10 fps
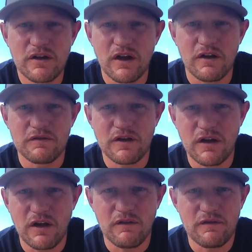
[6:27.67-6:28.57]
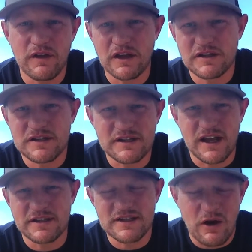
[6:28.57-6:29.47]
of
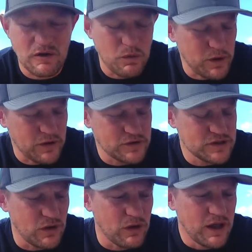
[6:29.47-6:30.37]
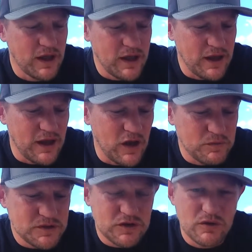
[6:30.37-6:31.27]
that sounded weird. So it
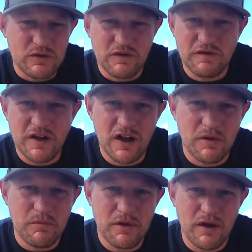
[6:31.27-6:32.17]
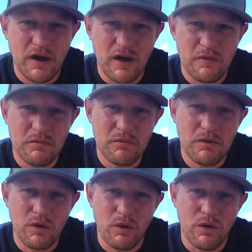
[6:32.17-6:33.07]
helps you develop
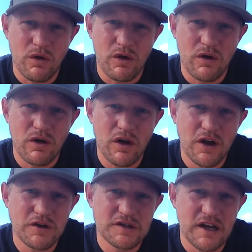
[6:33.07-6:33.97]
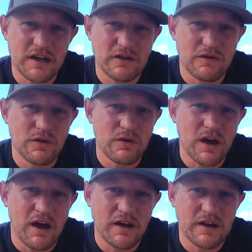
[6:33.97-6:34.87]
your understanding of who
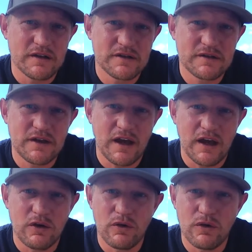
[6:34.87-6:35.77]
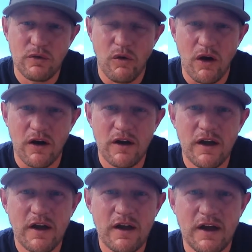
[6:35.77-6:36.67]
God is and who you are.
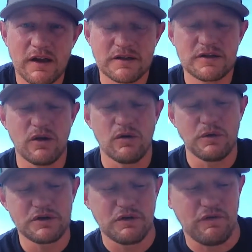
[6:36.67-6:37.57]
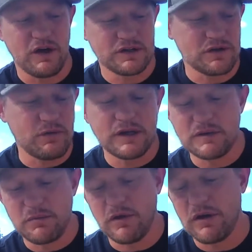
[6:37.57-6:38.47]
And so Richard Foster
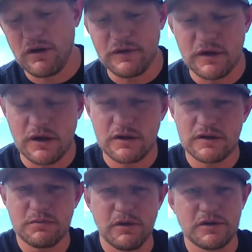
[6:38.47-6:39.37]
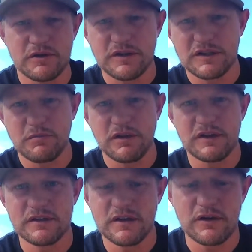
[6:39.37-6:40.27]
writes a book on the spiritual
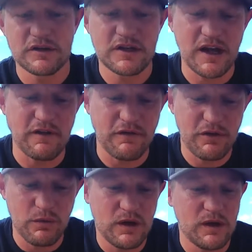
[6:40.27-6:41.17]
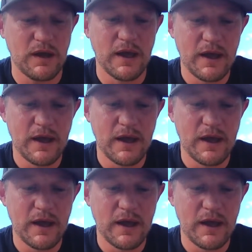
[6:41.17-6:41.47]
disciplines, and there's kind of three